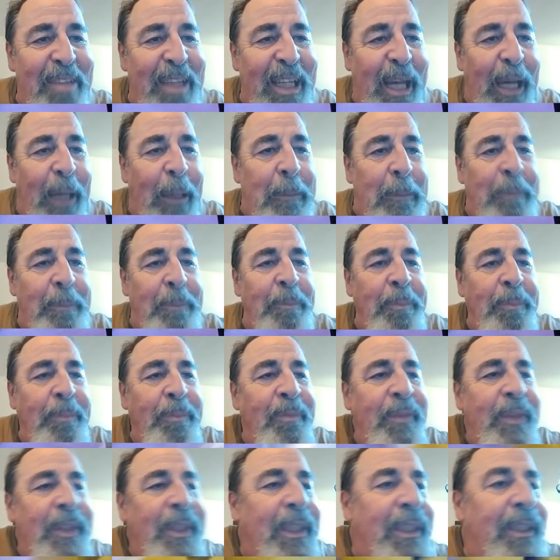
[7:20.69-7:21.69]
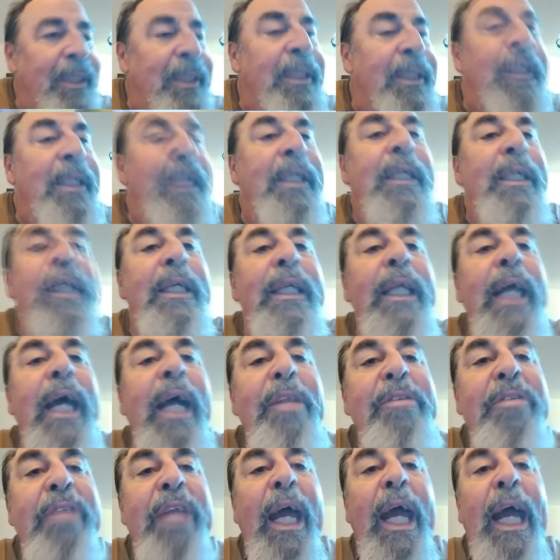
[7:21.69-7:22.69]
Yeah,
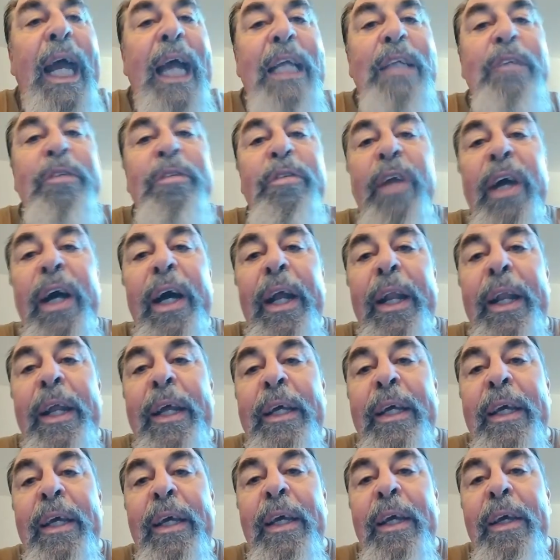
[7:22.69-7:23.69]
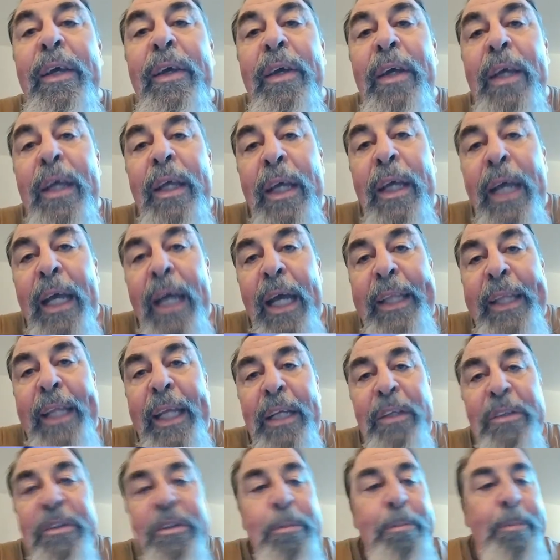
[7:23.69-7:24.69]
that's the X front. That
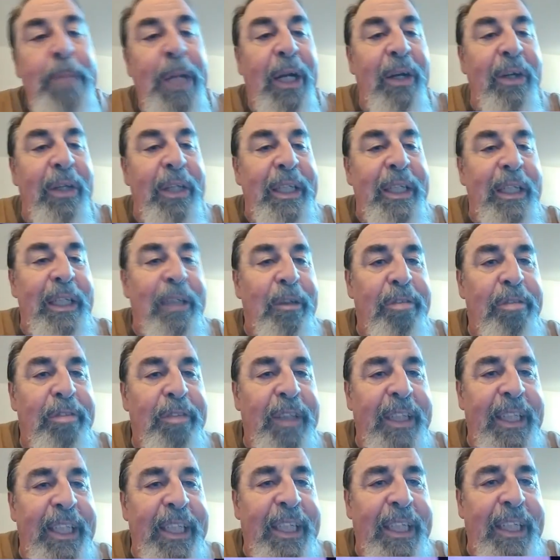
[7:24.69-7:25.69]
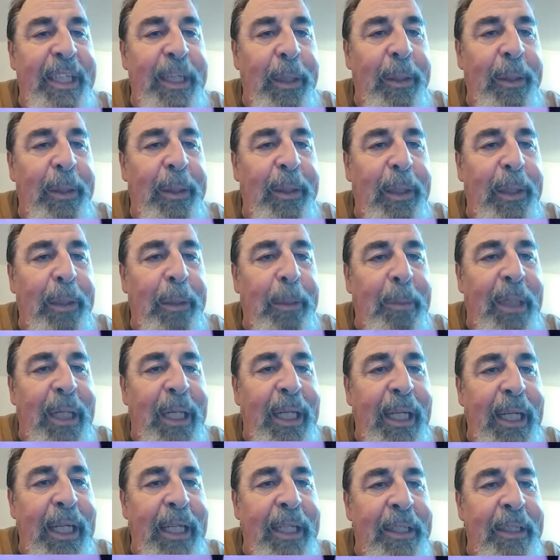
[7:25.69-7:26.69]
thing's just barely going to fit in there. Oh
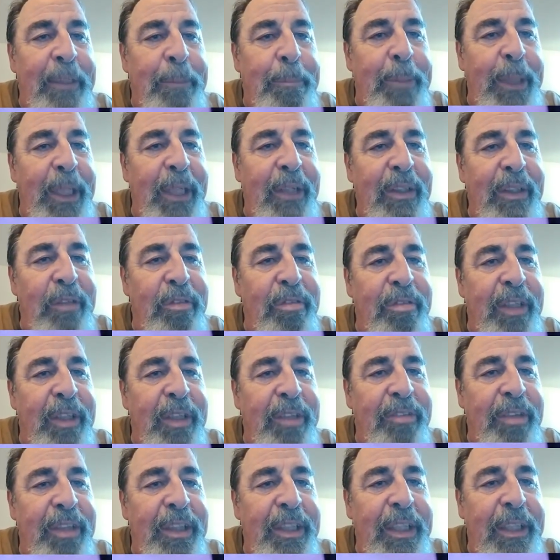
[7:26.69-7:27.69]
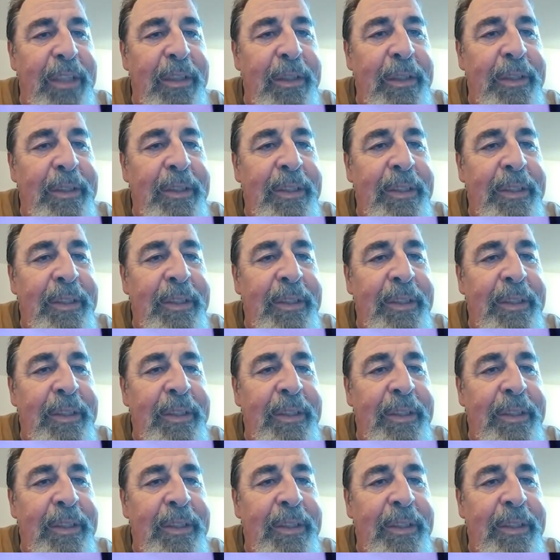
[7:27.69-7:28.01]
my, barely fits in there.